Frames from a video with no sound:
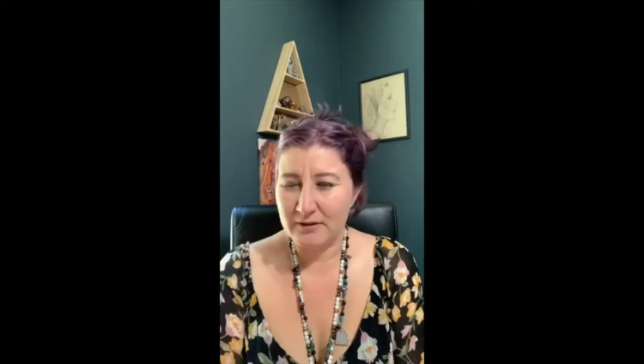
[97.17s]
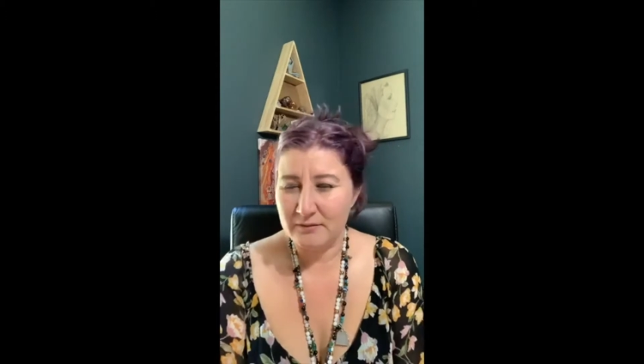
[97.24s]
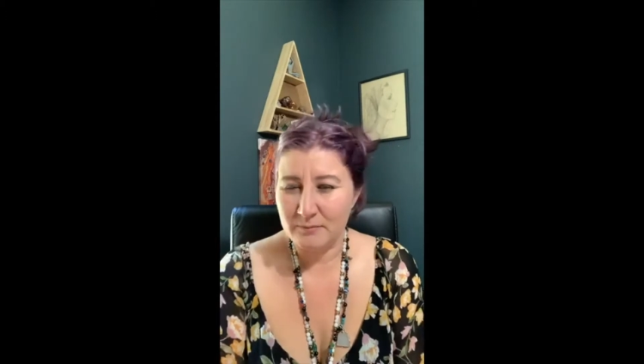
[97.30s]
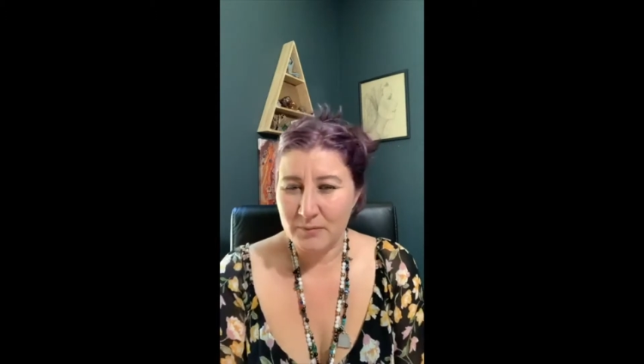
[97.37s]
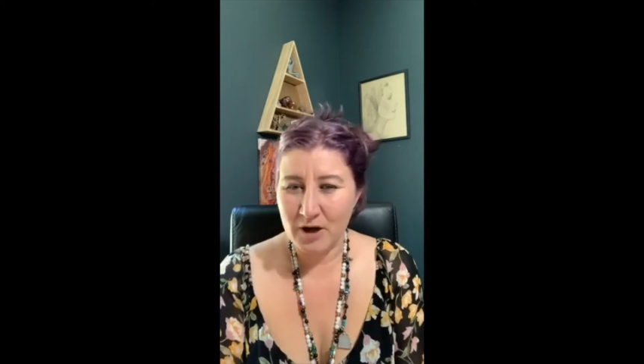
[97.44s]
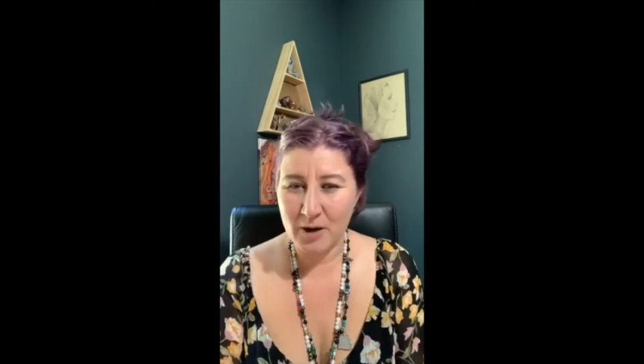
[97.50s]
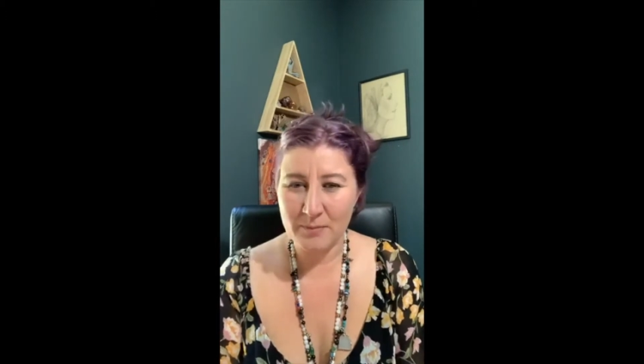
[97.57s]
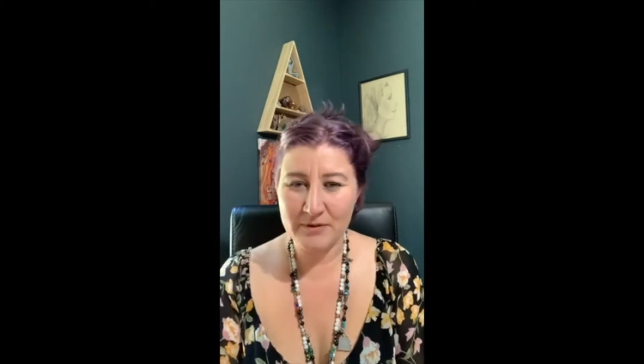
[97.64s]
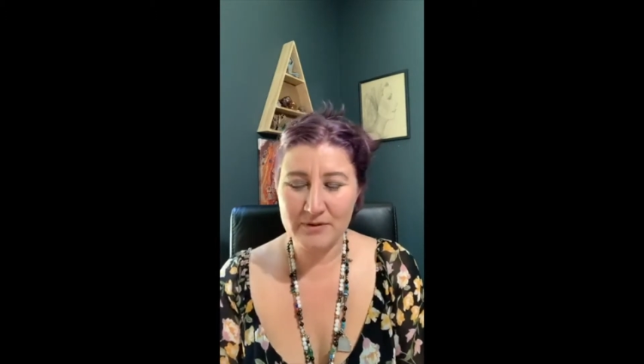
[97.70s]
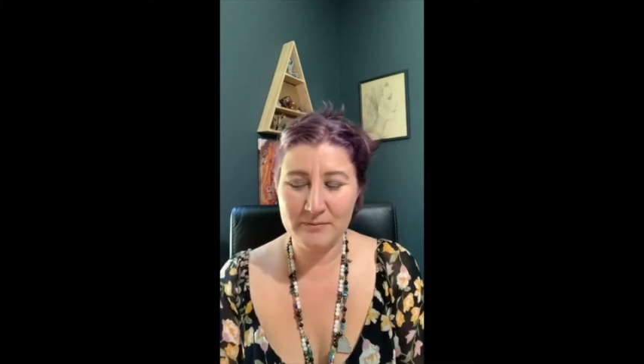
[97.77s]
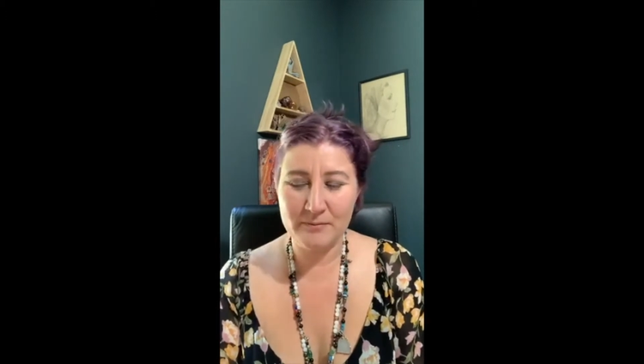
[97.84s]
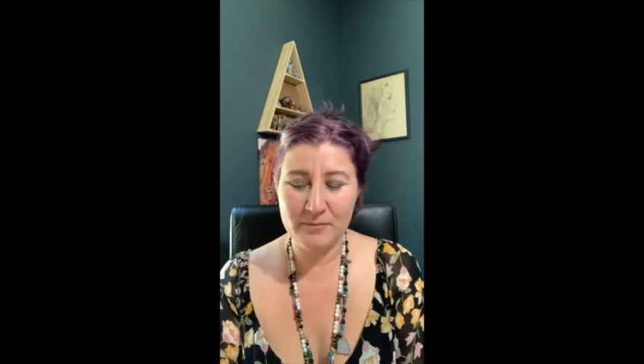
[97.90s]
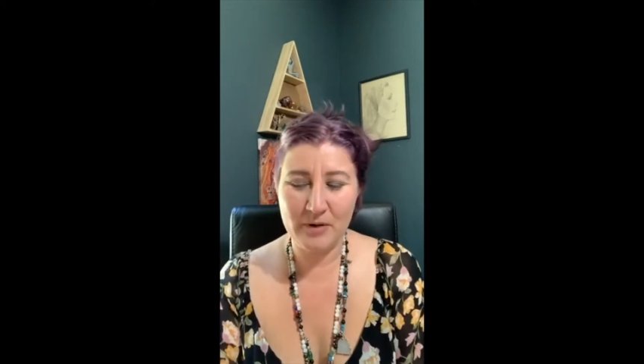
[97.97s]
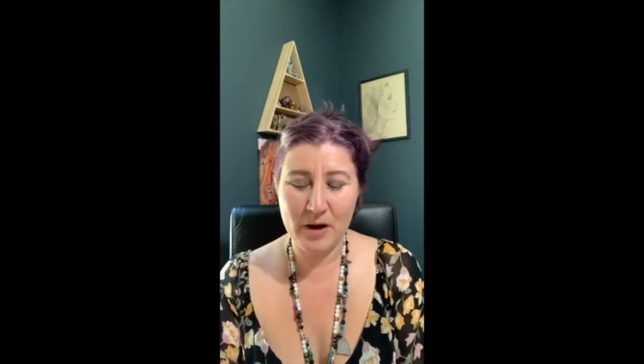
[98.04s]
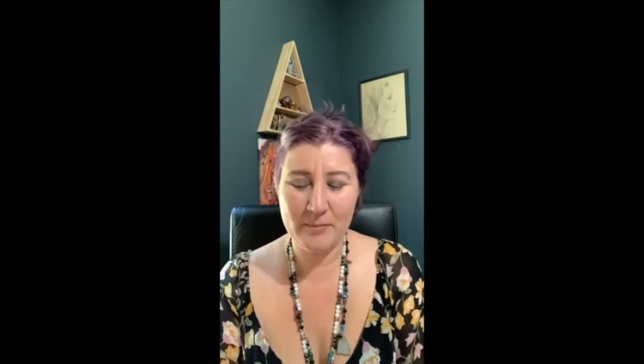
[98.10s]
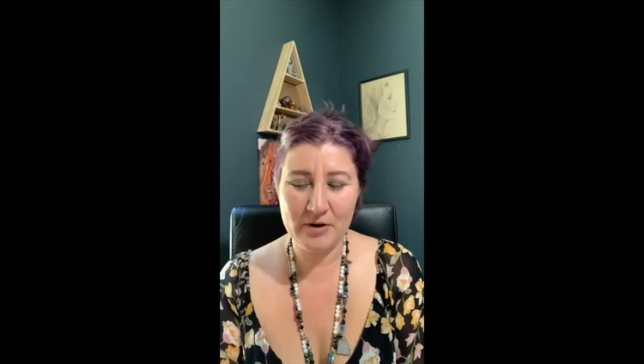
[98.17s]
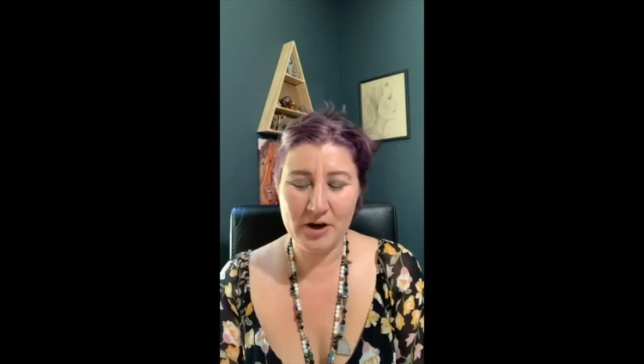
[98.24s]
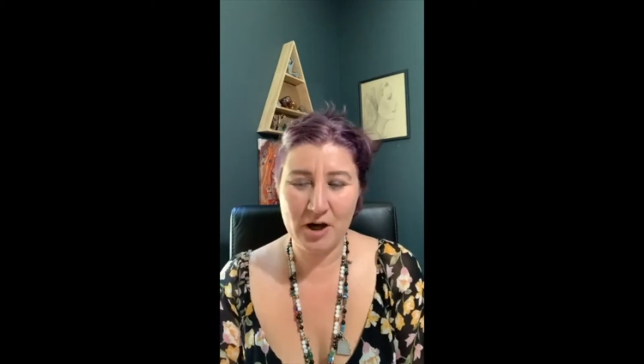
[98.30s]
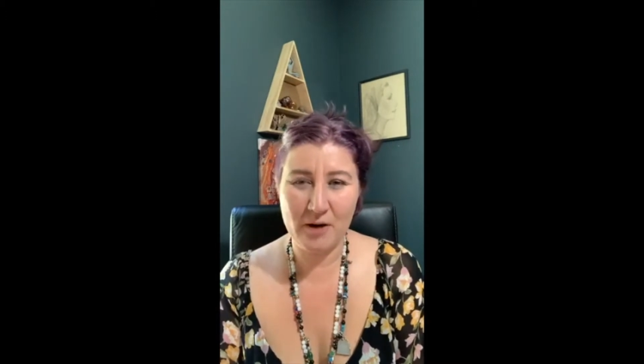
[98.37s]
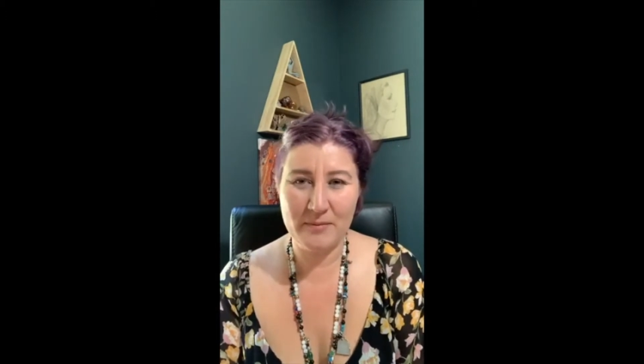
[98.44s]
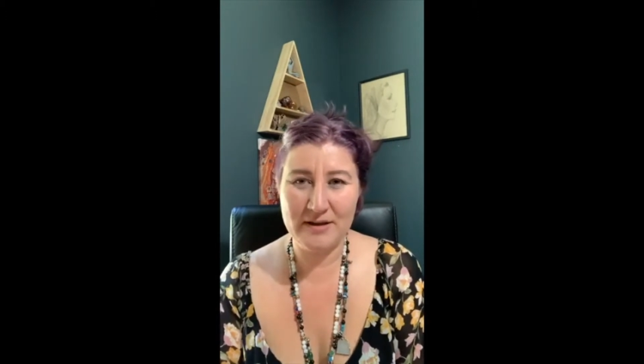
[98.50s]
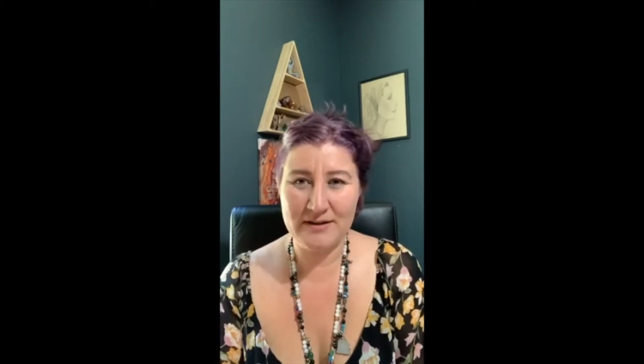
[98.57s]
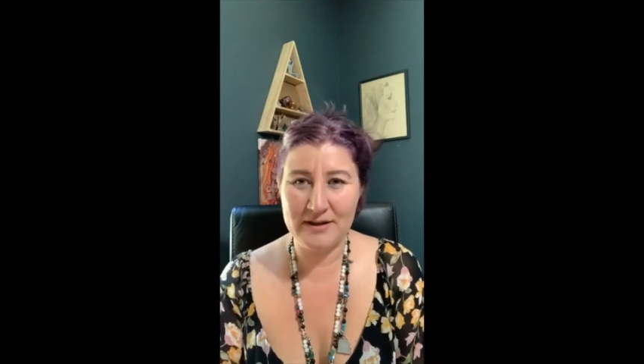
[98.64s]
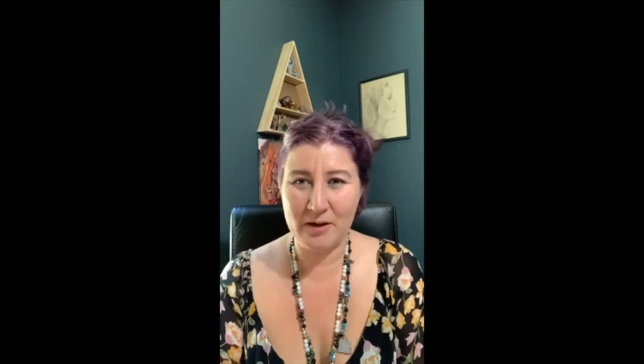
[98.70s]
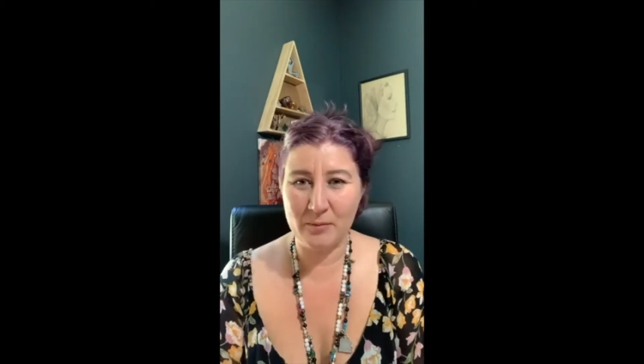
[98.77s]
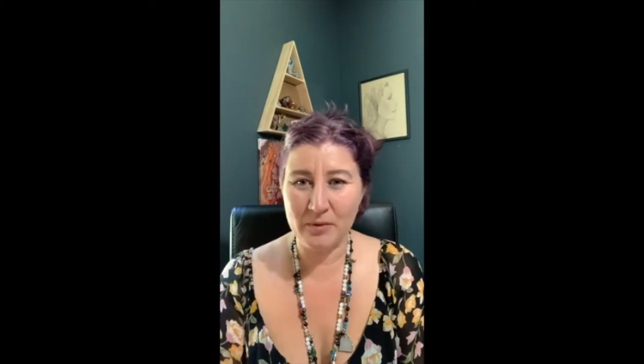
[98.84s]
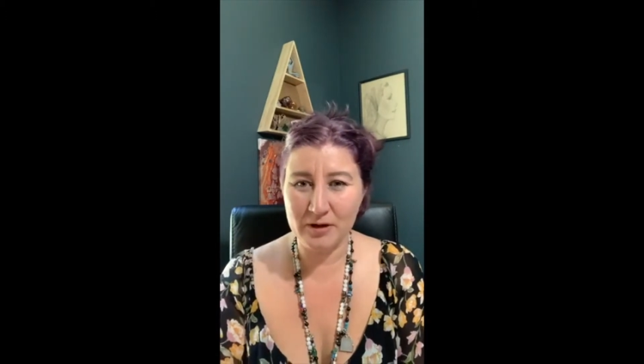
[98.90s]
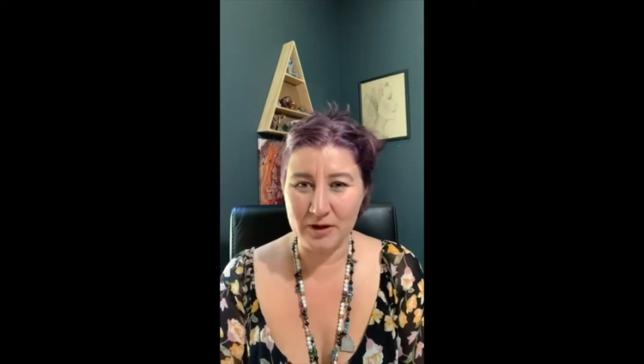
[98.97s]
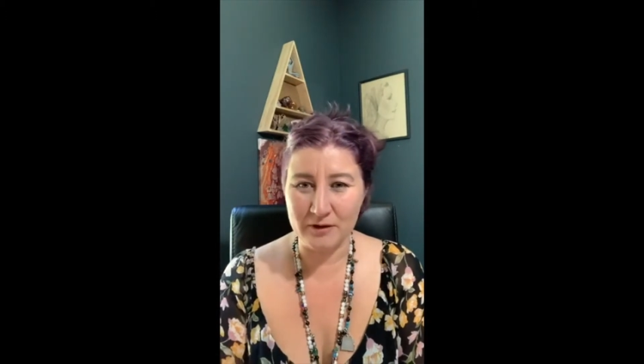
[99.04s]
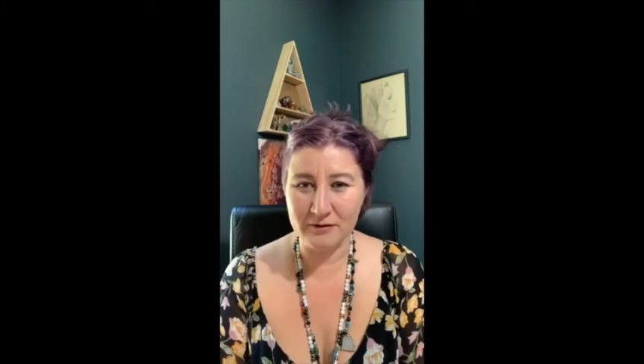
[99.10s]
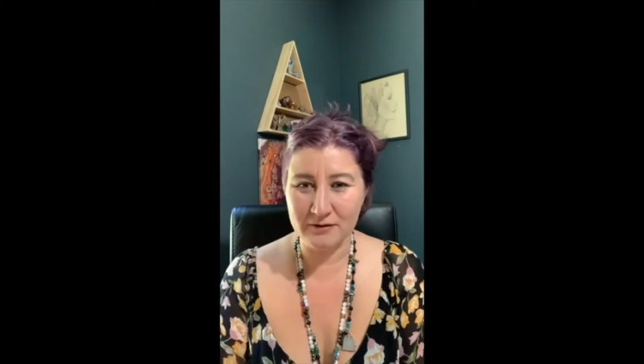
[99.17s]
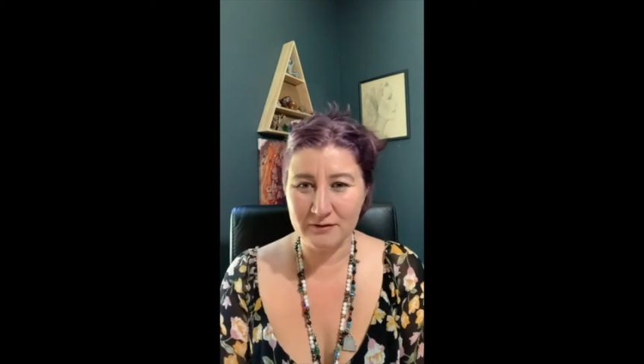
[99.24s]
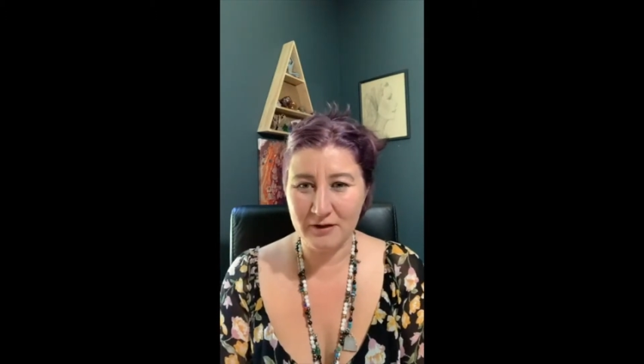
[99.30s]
Pop a comment down below.